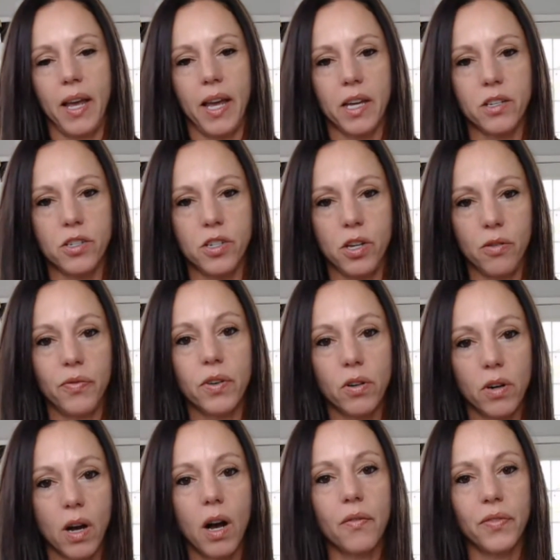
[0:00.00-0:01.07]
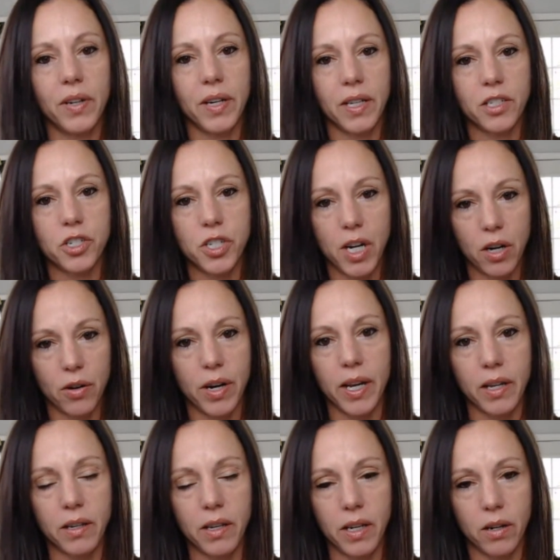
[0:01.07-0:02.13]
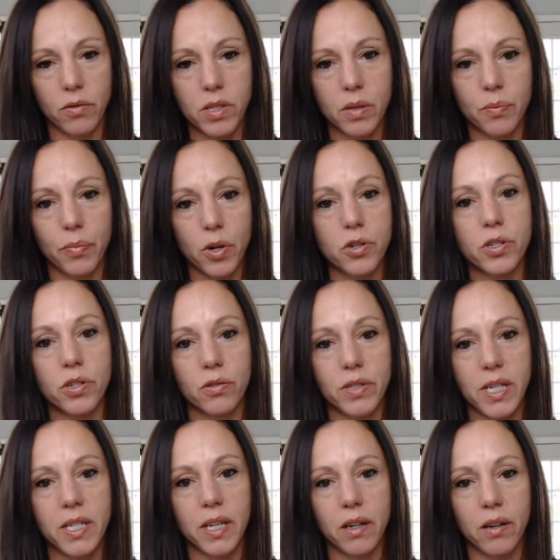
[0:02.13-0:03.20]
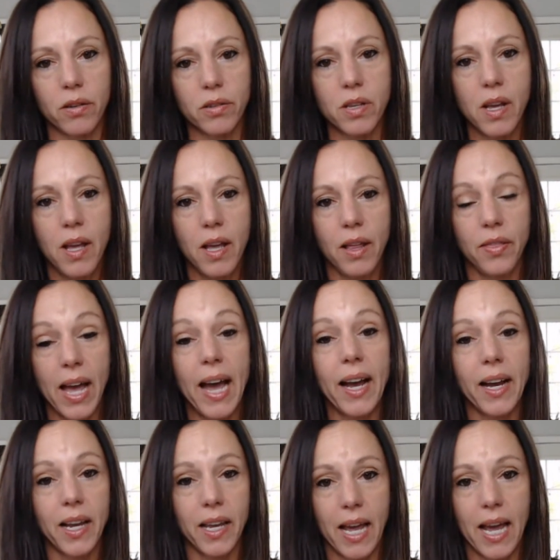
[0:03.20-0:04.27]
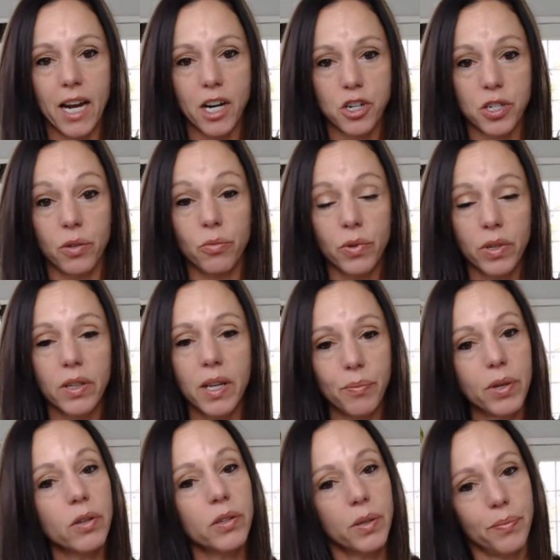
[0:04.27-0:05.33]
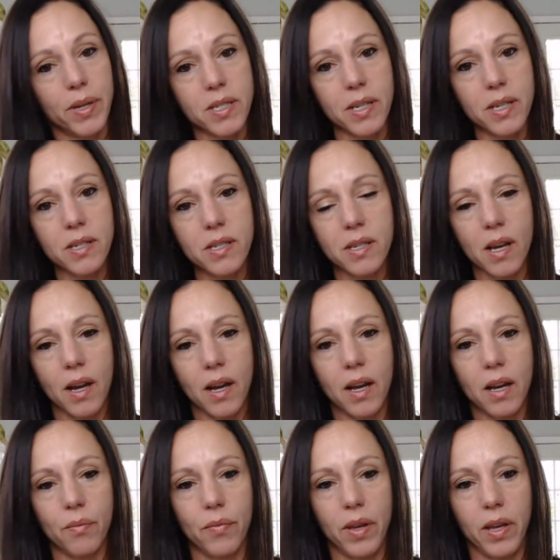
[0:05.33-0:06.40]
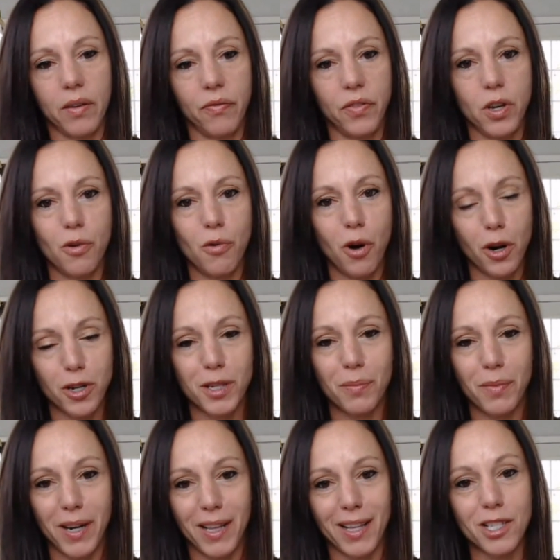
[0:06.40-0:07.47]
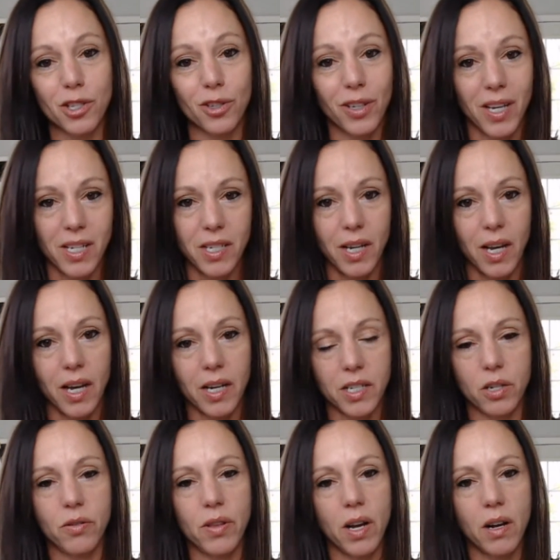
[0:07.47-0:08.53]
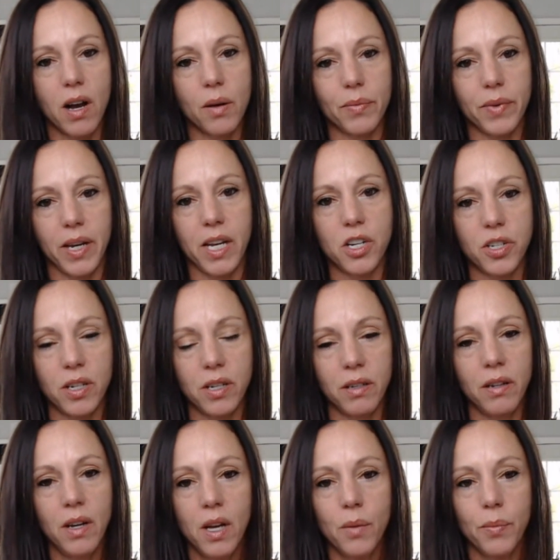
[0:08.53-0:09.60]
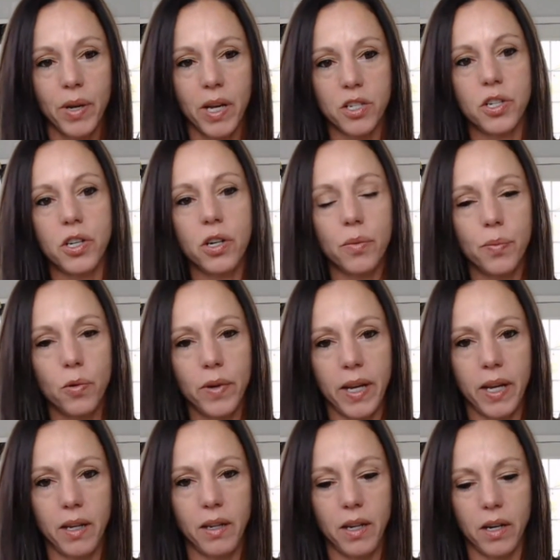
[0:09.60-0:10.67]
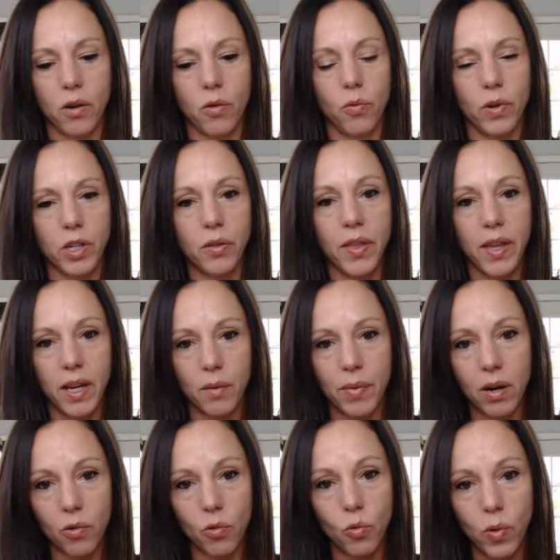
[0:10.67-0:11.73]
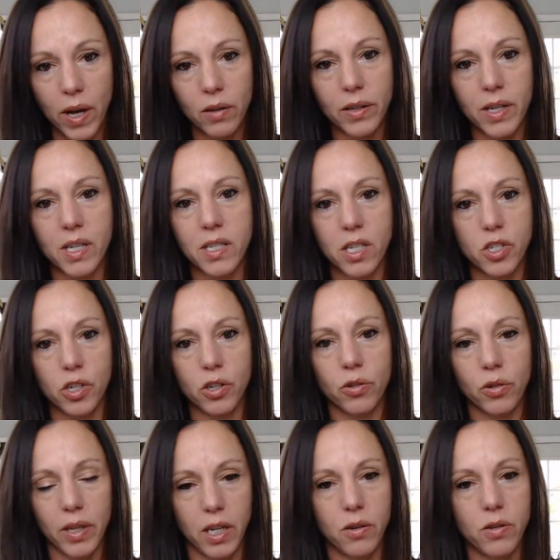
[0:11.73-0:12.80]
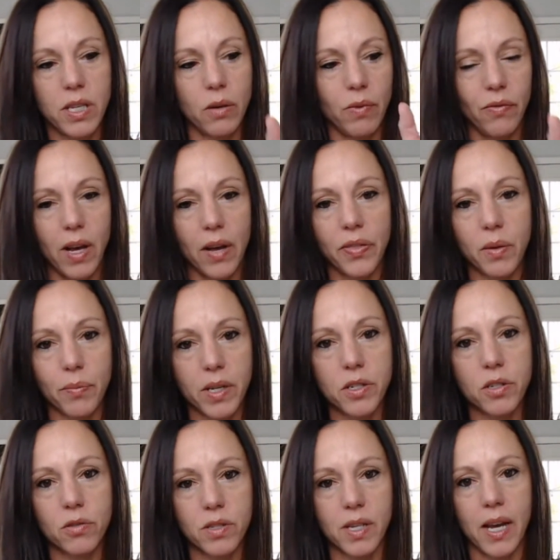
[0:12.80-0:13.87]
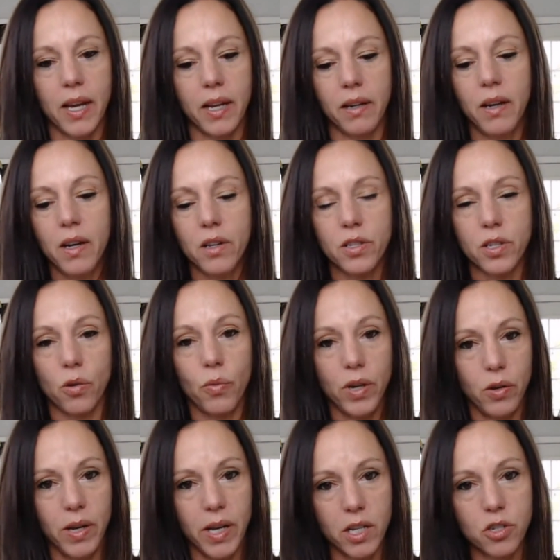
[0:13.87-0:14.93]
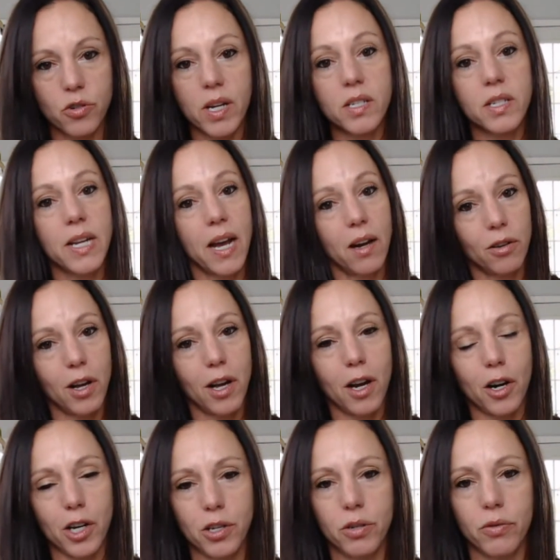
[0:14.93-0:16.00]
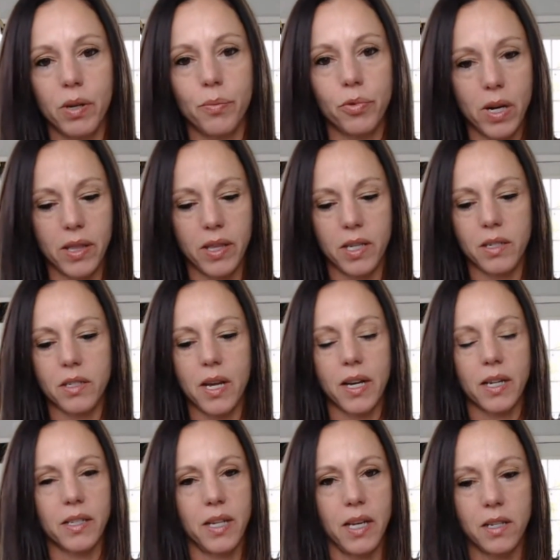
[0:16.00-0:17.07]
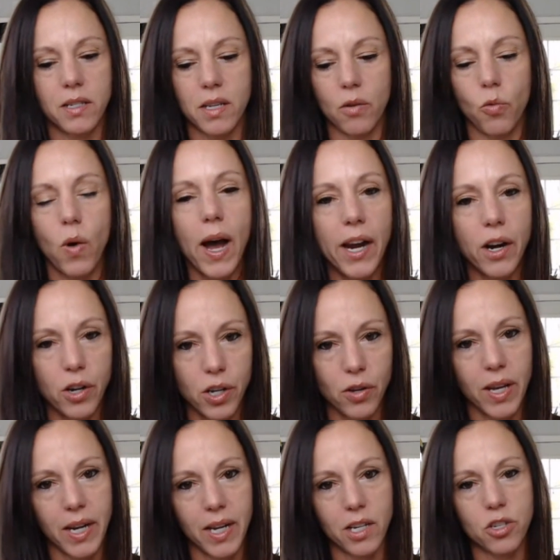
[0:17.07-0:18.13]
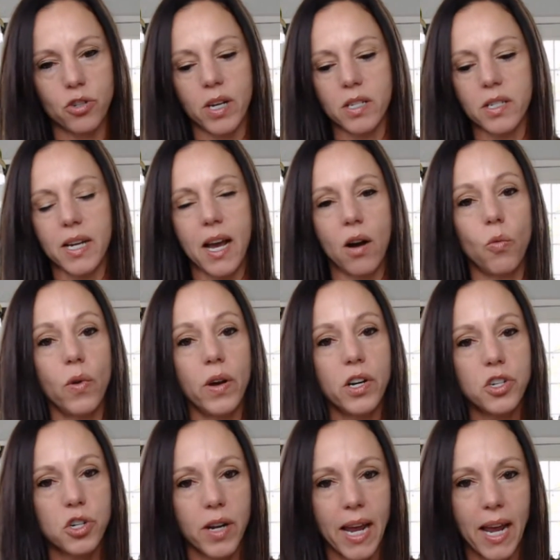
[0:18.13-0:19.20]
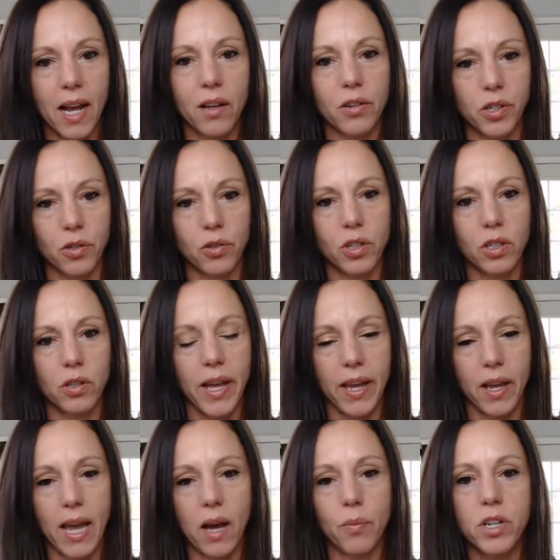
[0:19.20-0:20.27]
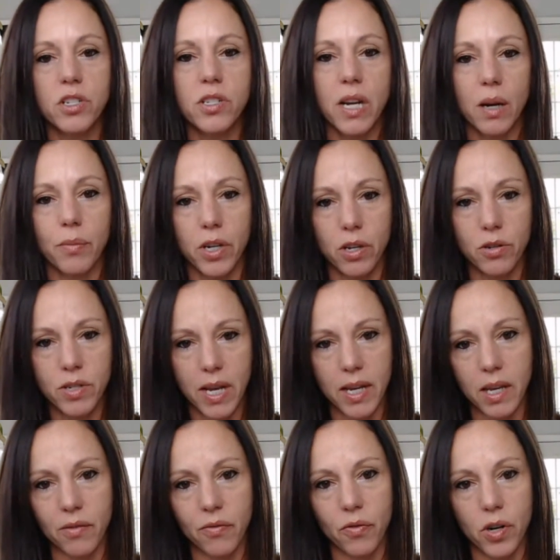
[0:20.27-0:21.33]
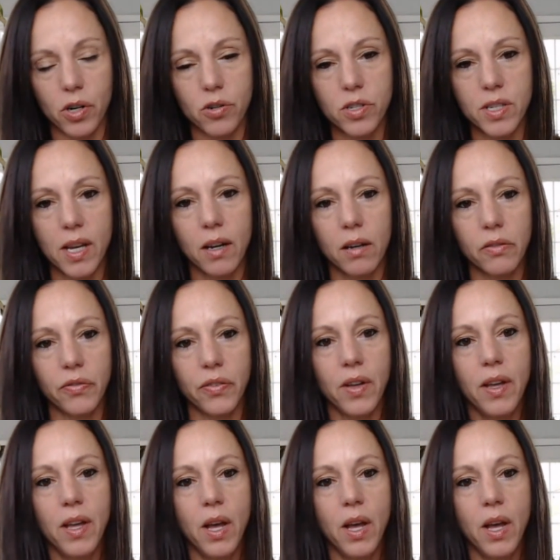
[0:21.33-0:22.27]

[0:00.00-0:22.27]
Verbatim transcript: and you feel confident sharing you know some personal details that can actually really build a business um, if you are somebody that's looking to kind of do that combination because to your point you know when you think about wellness in general like you said we've got the mental side so when you get stressed out are you doing breathing techniques why are you getting stressed out what does your calendar look like how much time are you taking for yourself